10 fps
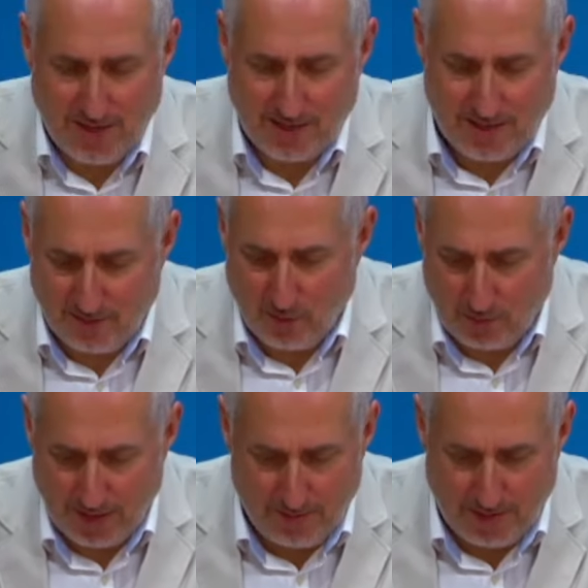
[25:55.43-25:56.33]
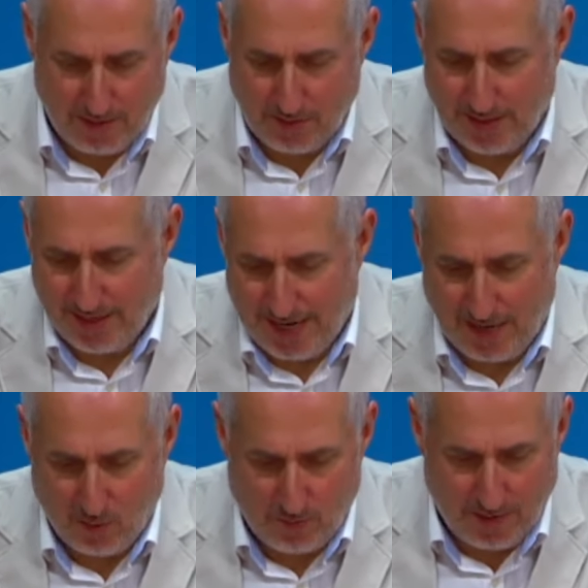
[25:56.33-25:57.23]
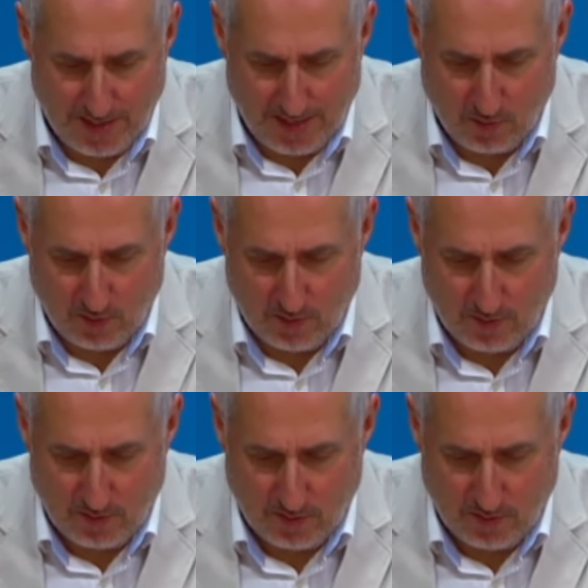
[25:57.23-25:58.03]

give a play-by-play, hour-by-hour